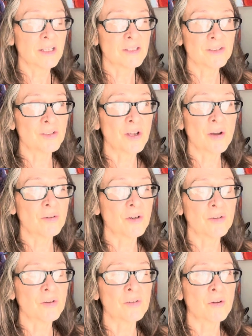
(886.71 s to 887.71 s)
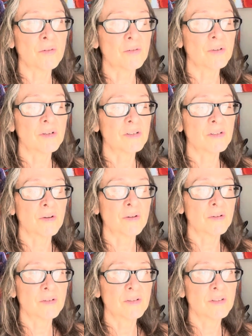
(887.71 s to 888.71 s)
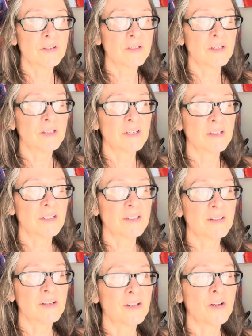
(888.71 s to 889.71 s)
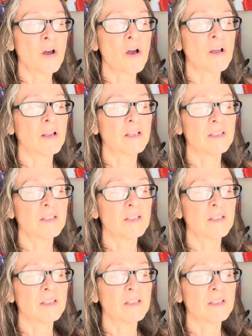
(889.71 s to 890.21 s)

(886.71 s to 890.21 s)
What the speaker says: No, not at all.